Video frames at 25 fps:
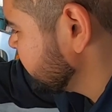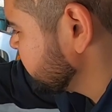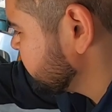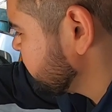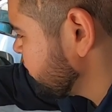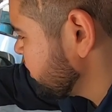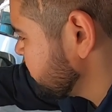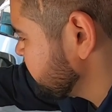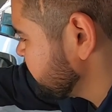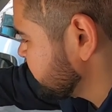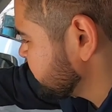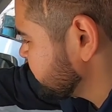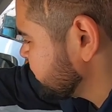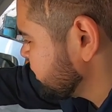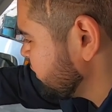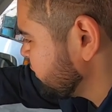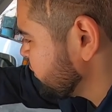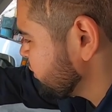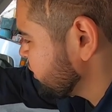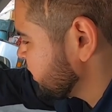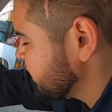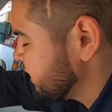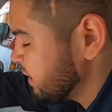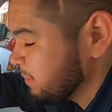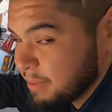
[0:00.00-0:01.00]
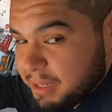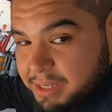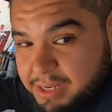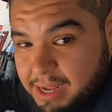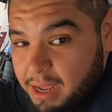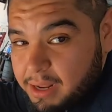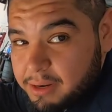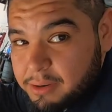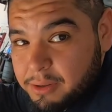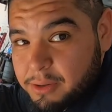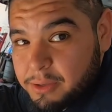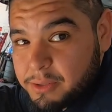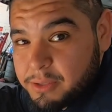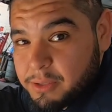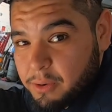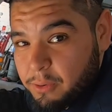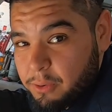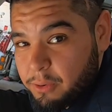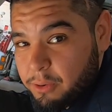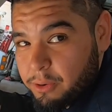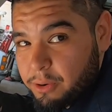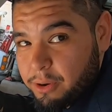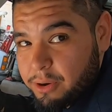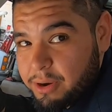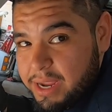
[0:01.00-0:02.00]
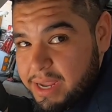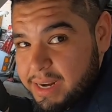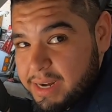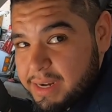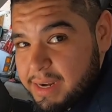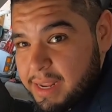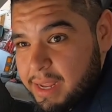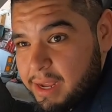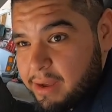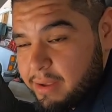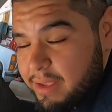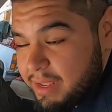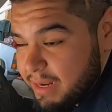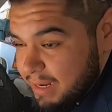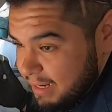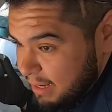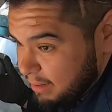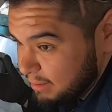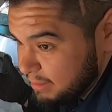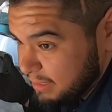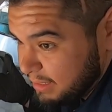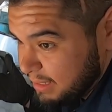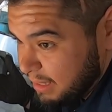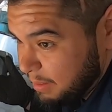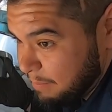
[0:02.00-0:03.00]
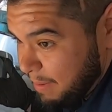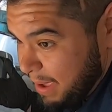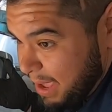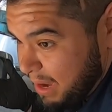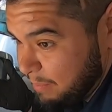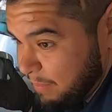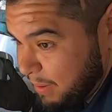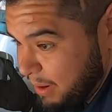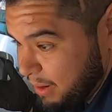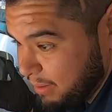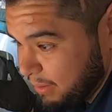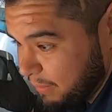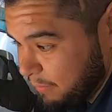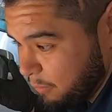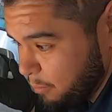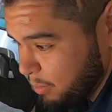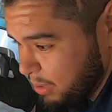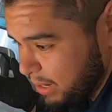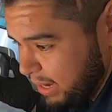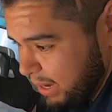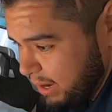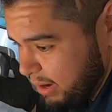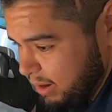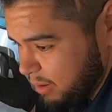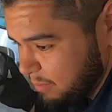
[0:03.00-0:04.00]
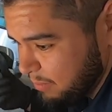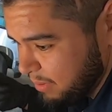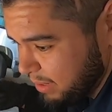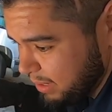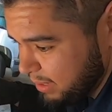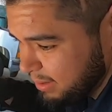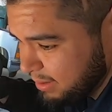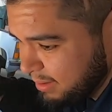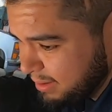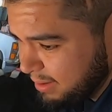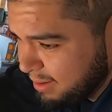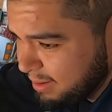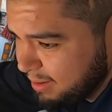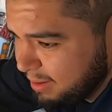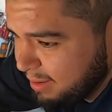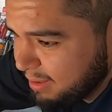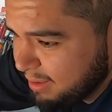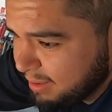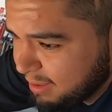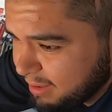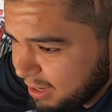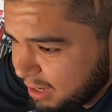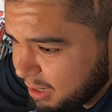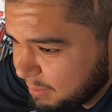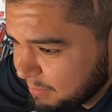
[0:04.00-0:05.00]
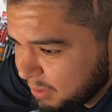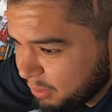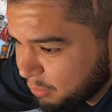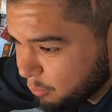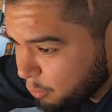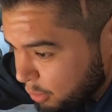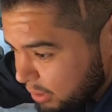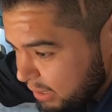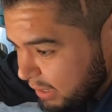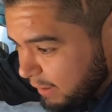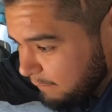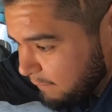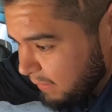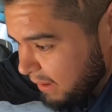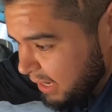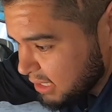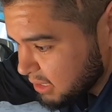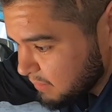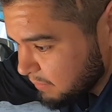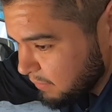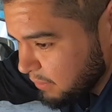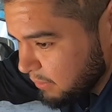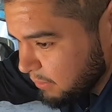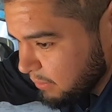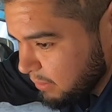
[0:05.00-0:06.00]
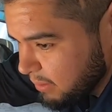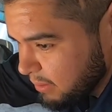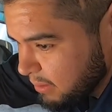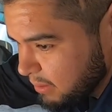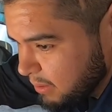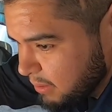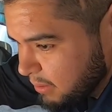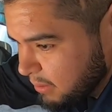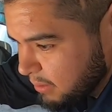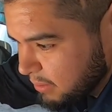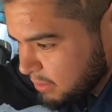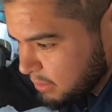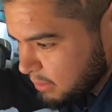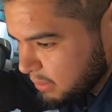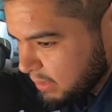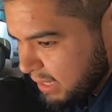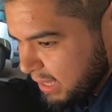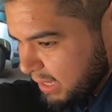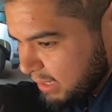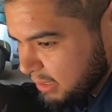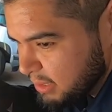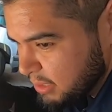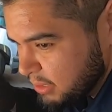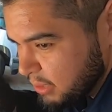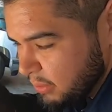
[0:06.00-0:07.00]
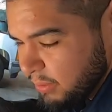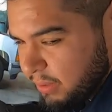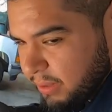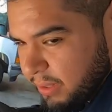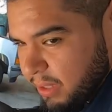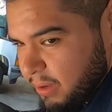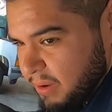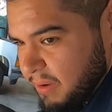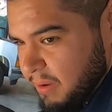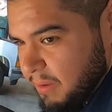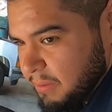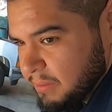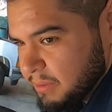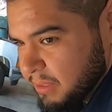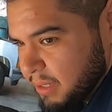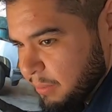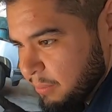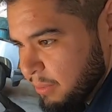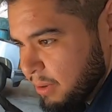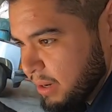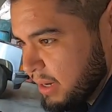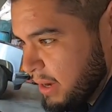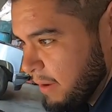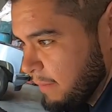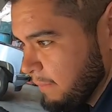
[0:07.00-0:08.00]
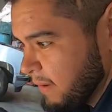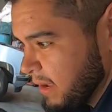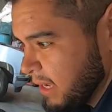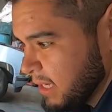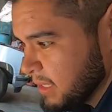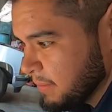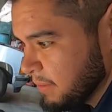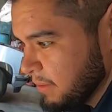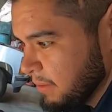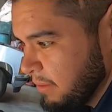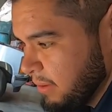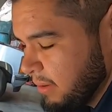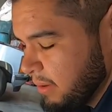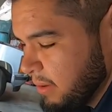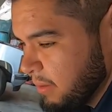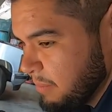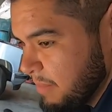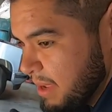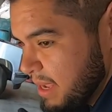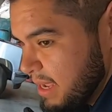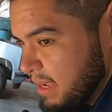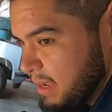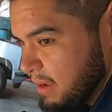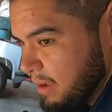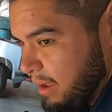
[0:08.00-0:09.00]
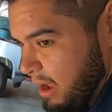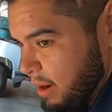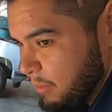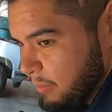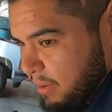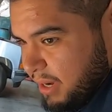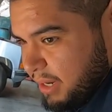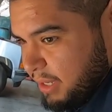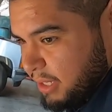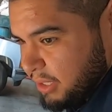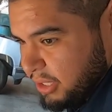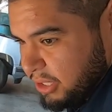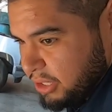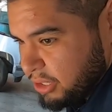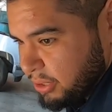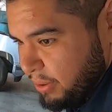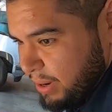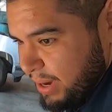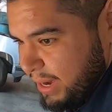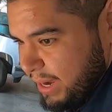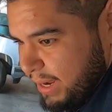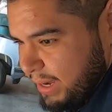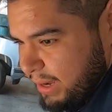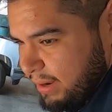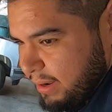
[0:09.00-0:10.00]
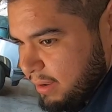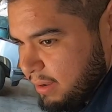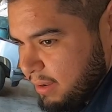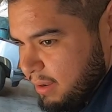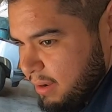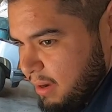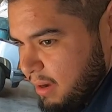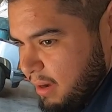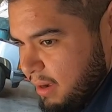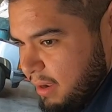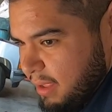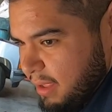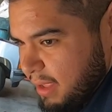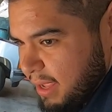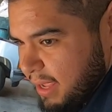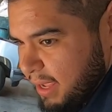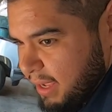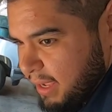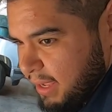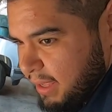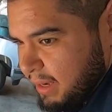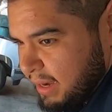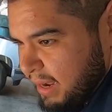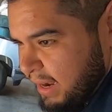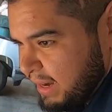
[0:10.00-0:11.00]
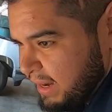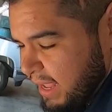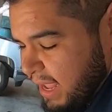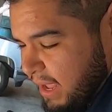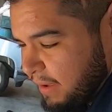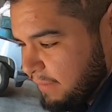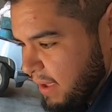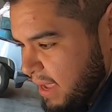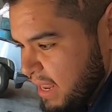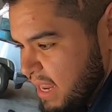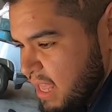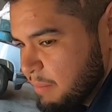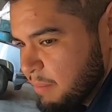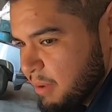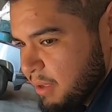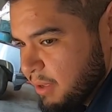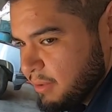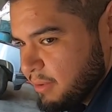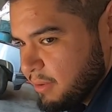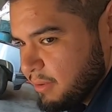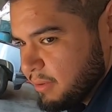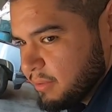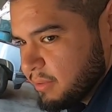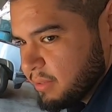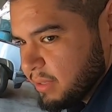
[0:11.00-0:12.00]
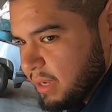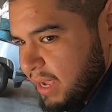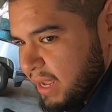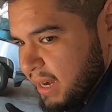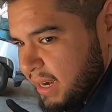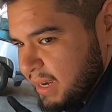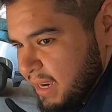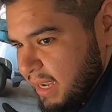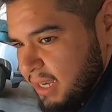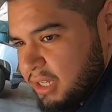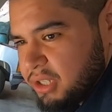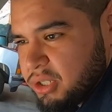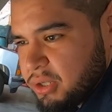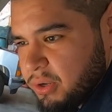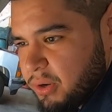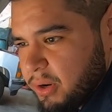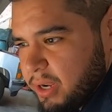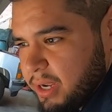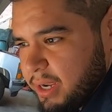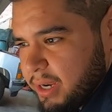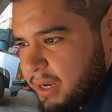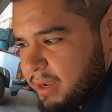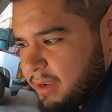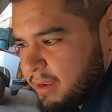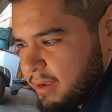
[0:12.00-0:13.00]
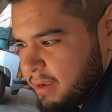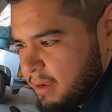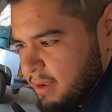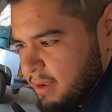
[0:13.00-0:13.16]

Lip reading: was pretty much still working at McDonald's or In-N-Out. In-N-Out's not that bad, apparently, from what I hear, but they're working at fast food. So they had student loans and working at fast food. Me, I went into the trade and I didn't have any bills. I had a nice truck.